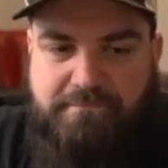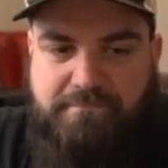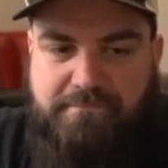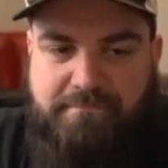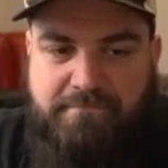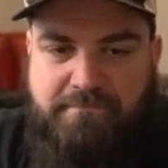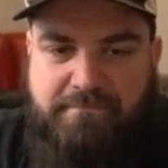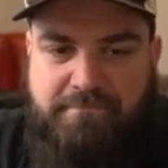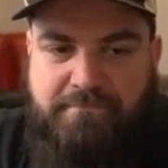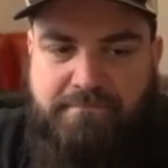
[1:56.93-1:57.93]

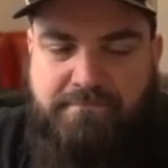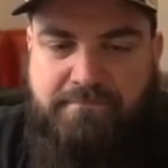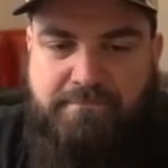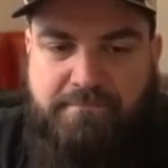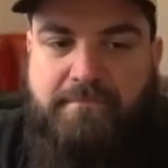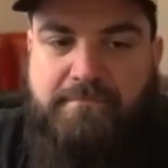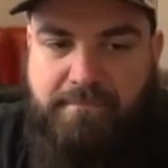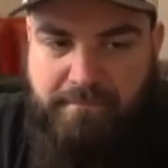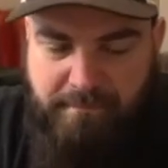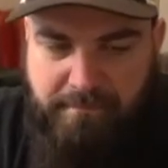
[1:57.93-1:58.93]

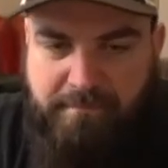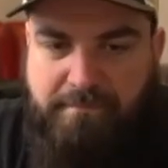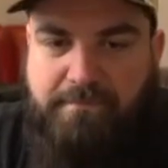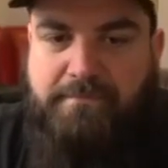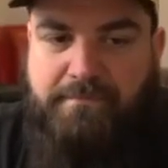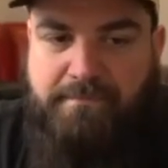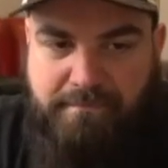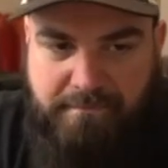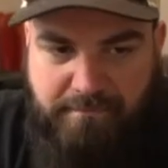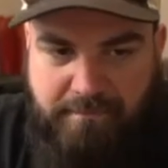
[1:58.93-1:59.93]

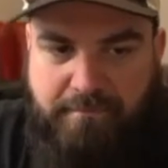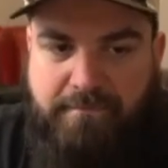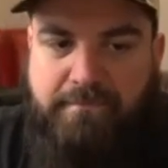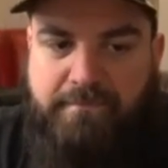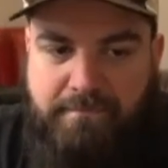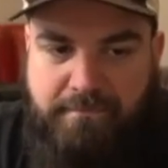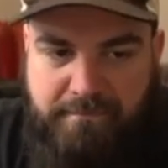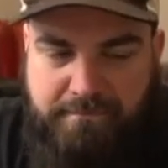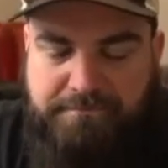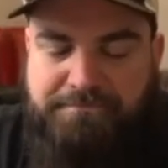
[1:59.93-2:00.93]

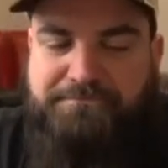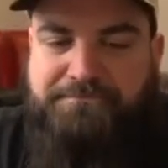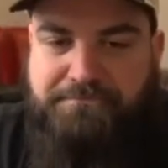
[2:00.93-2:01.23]
This person isn't speaking.